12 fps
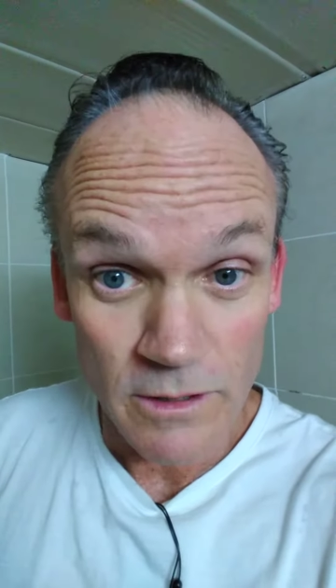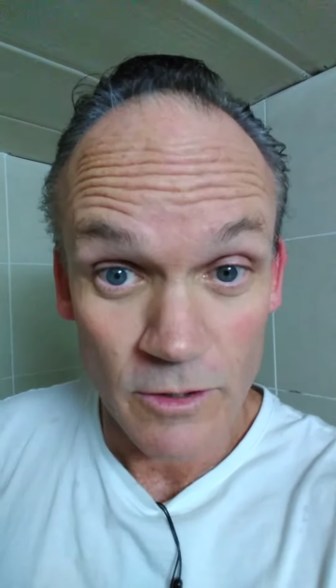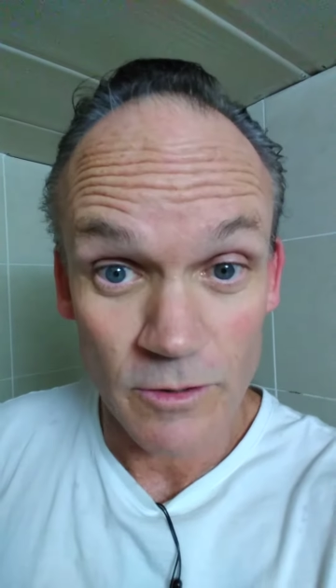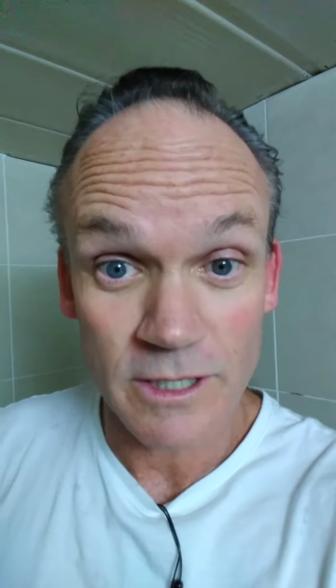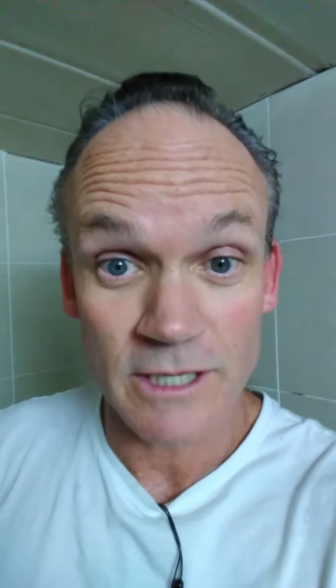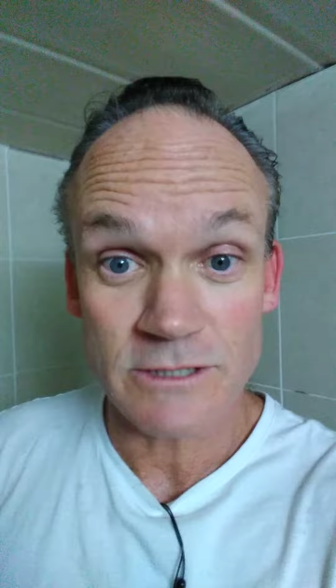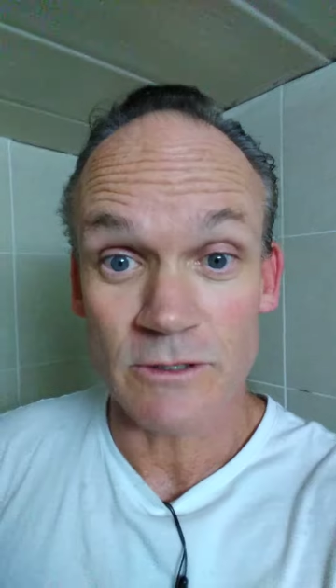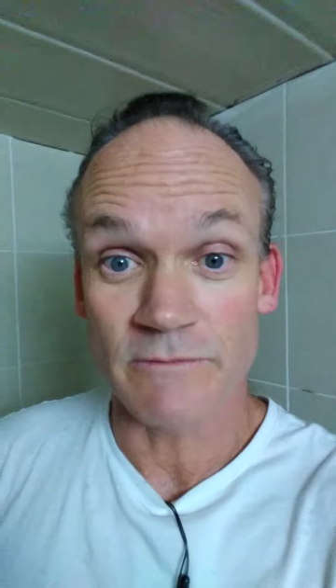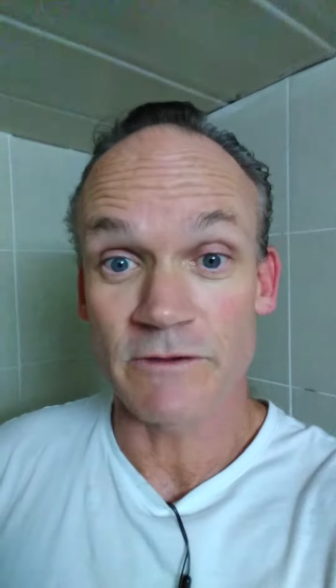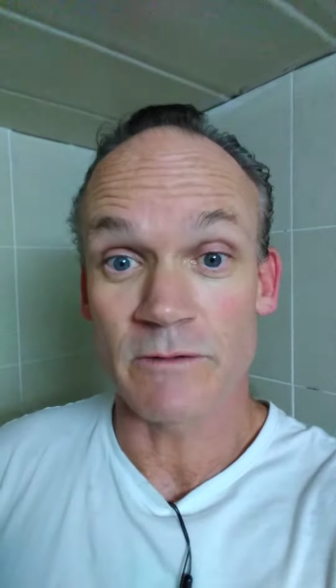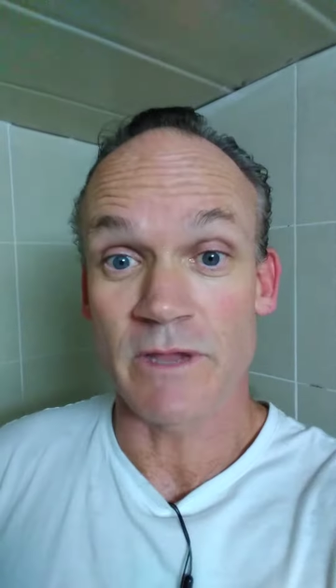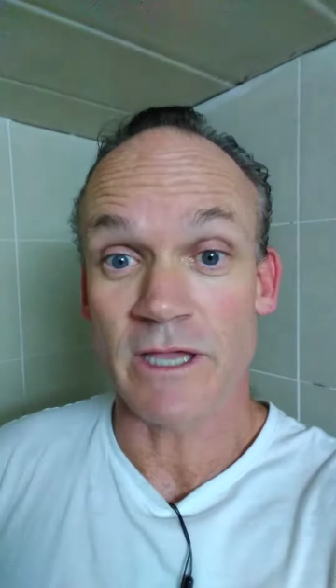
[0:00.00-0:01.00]
Okay, so
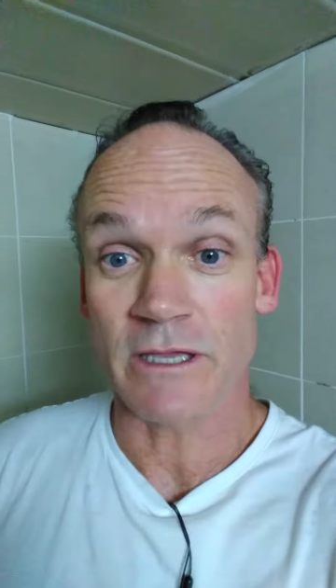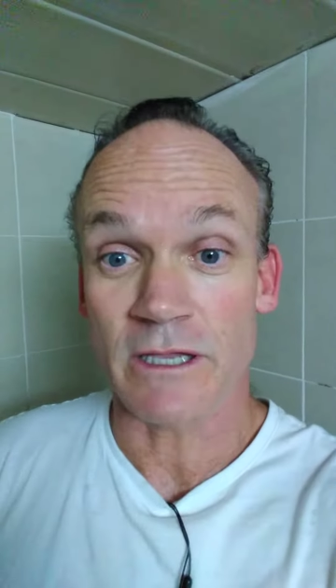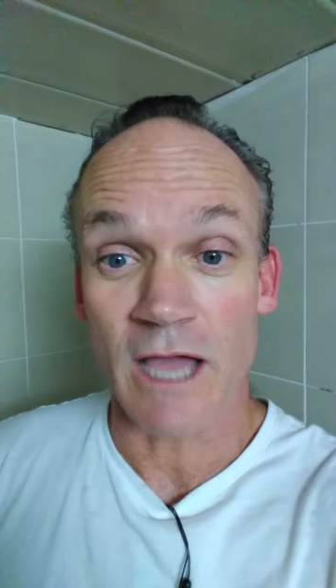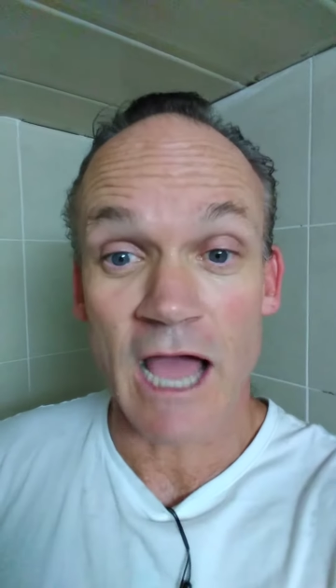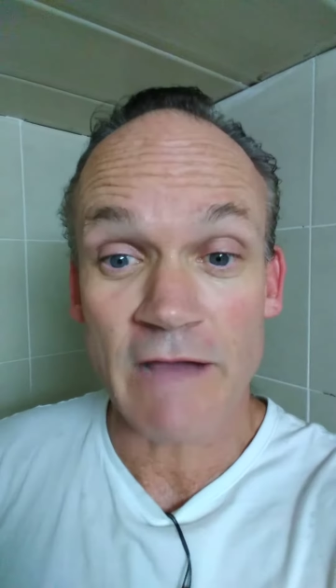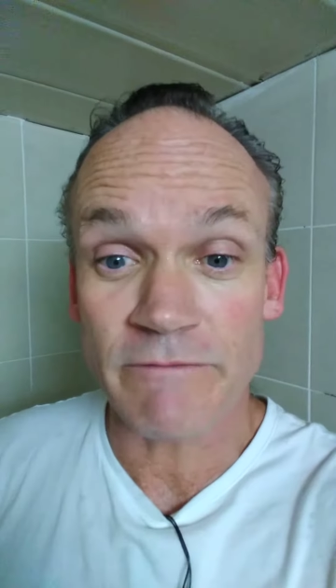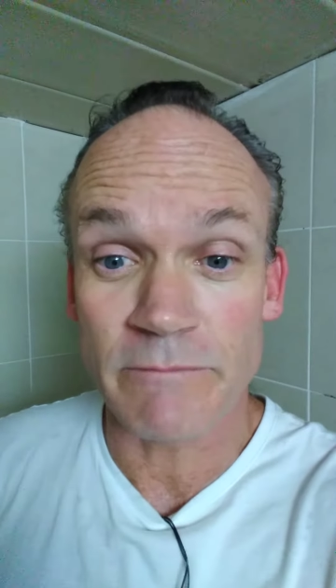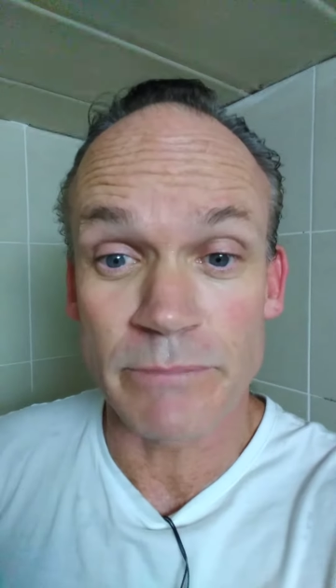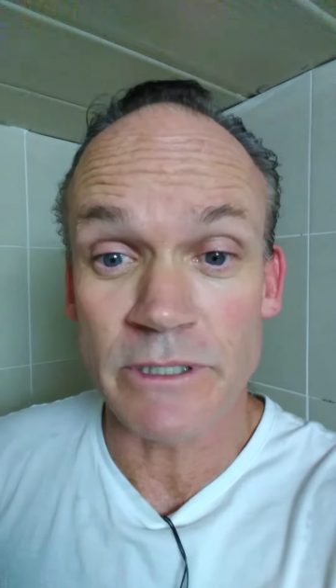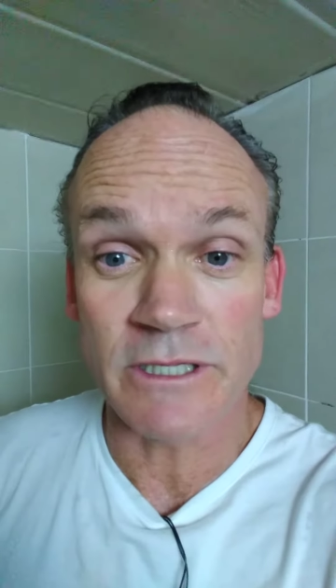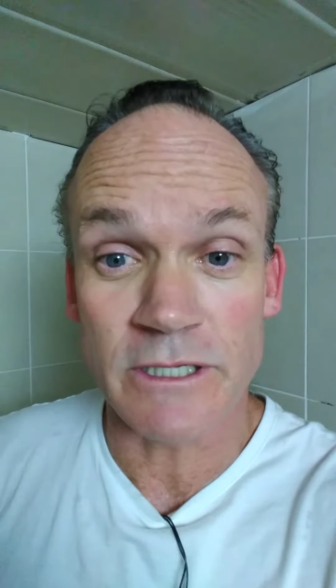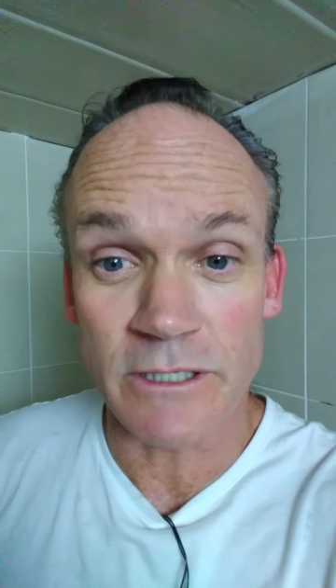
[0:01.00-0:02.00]
if you're making $500
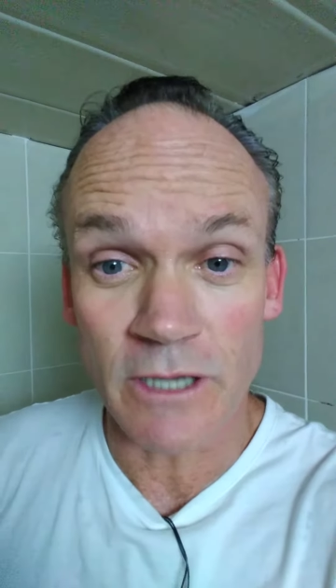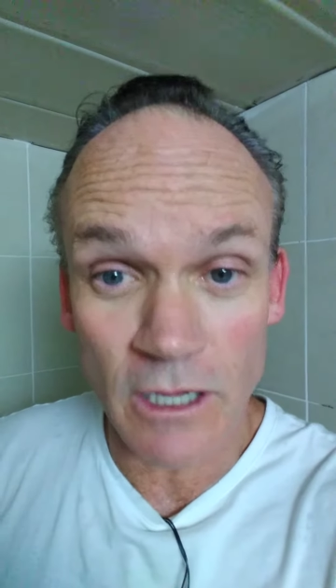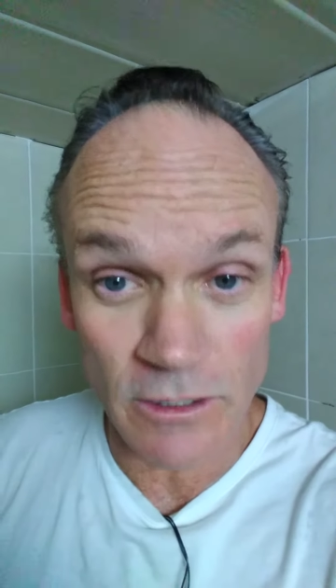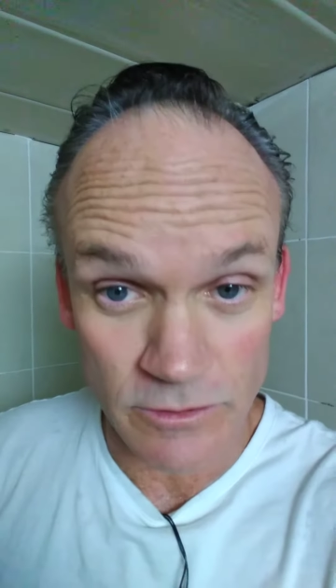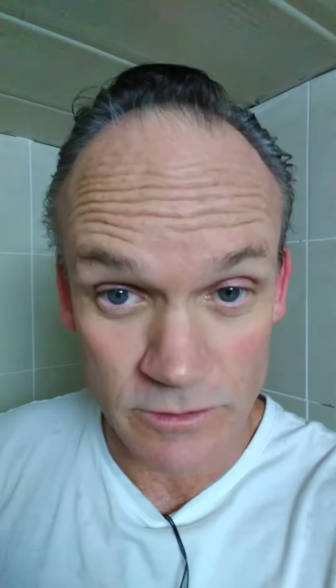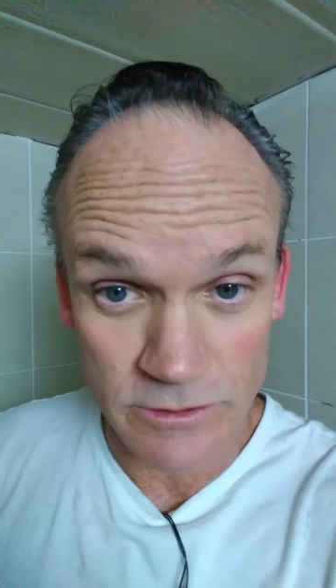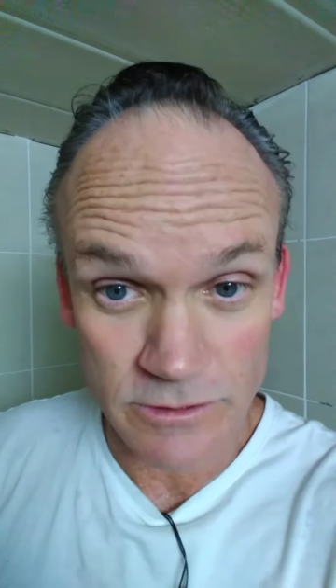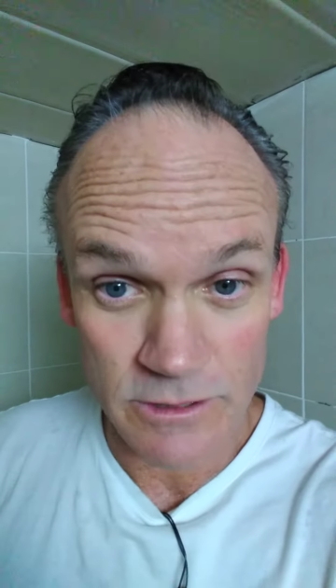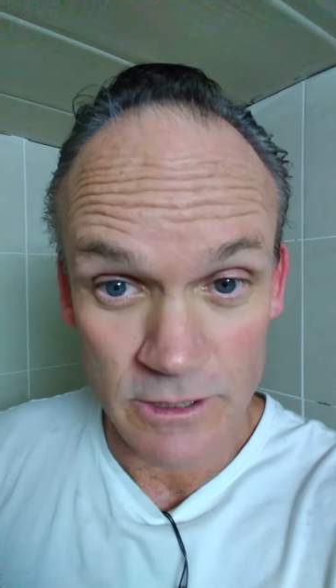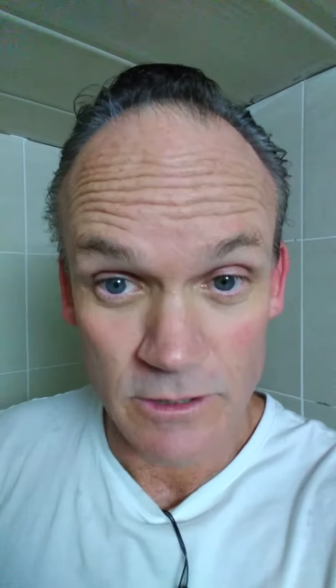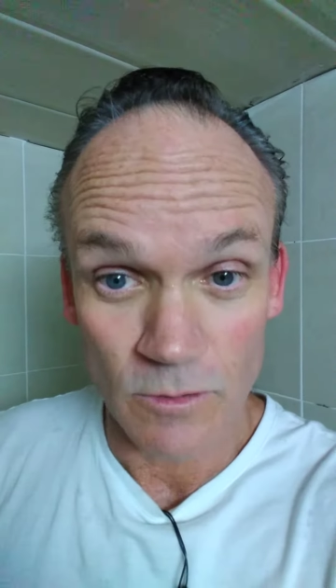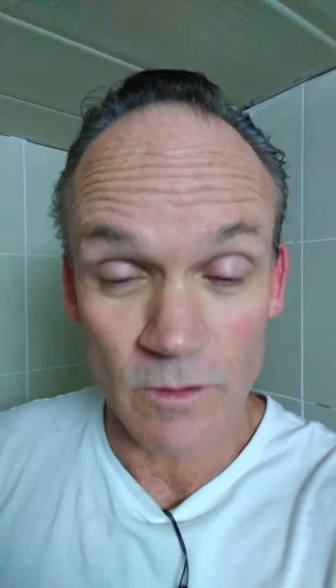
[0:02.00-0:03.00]
million, or if
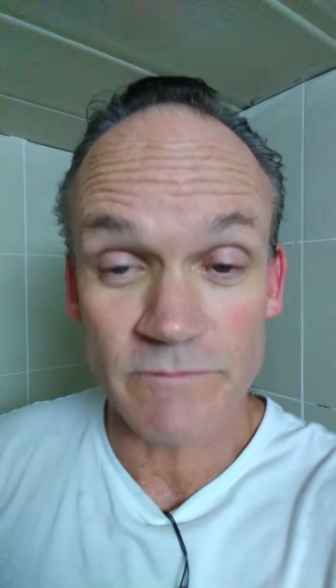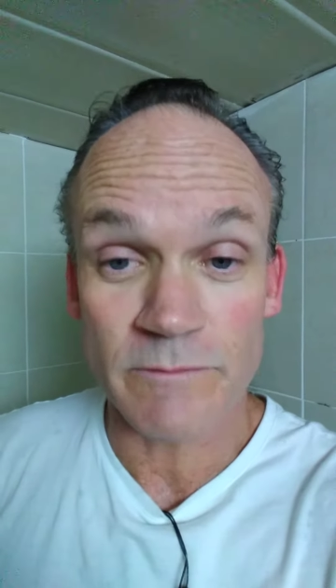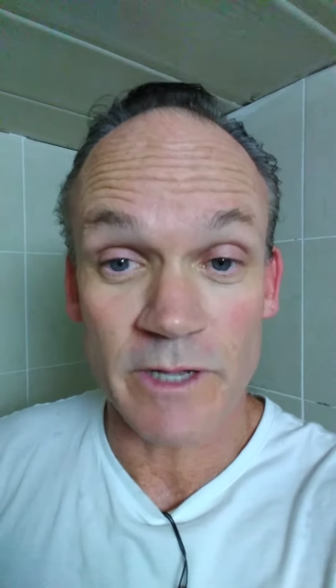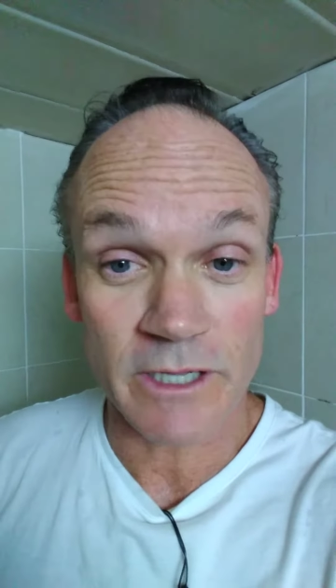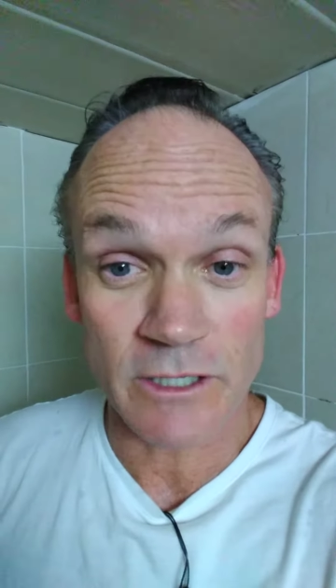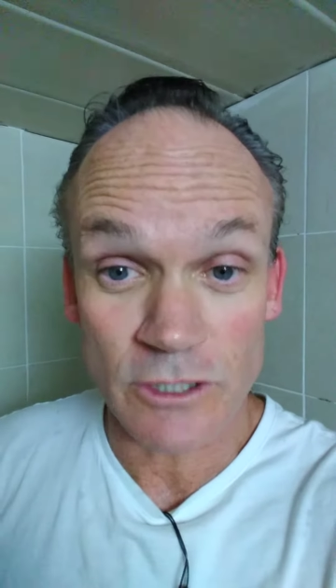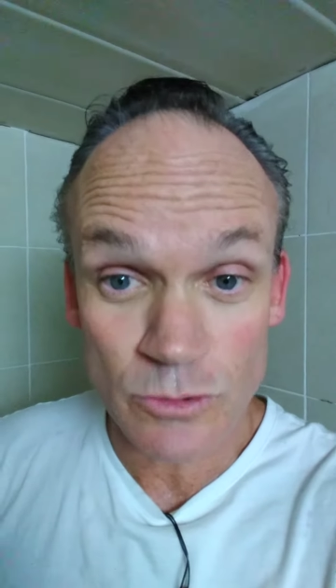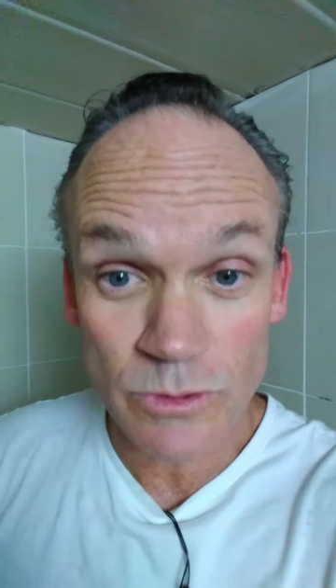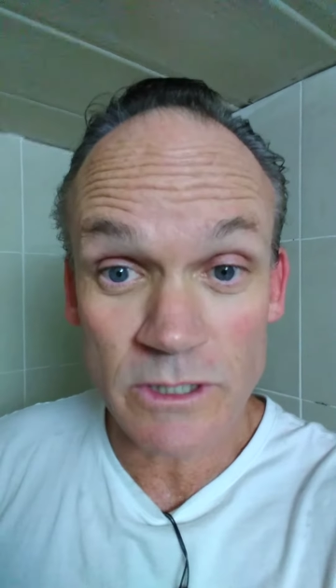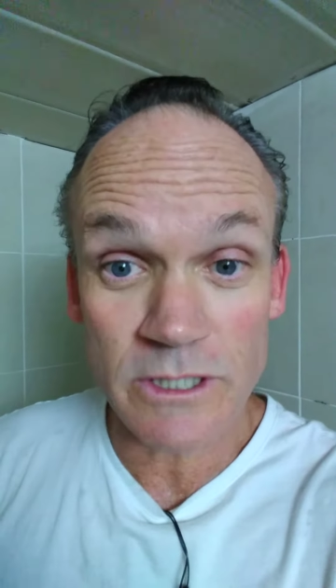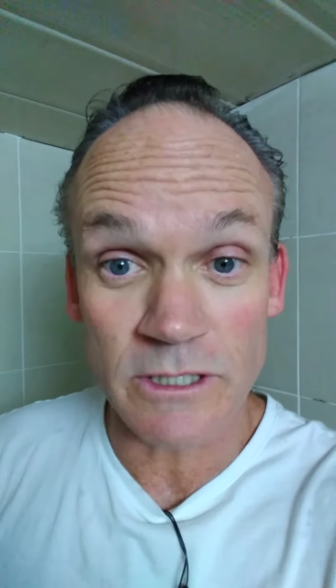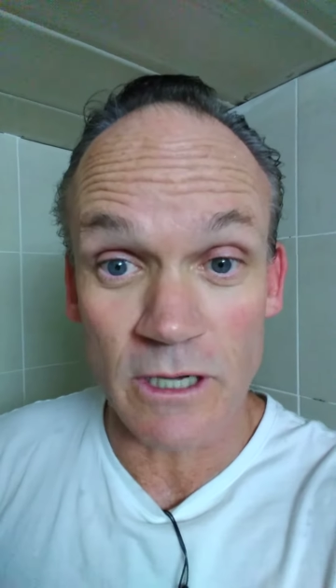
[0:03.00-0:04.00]
you're making $1
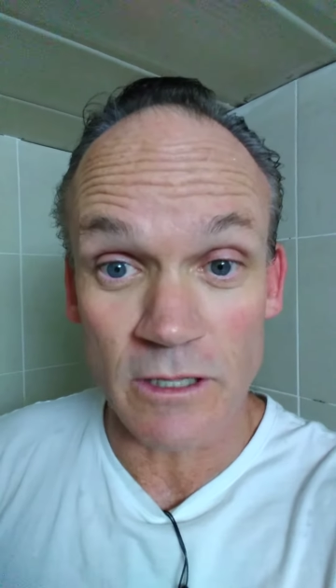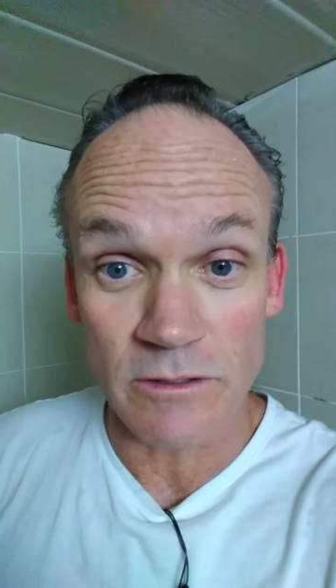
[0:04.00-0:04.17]
trillion,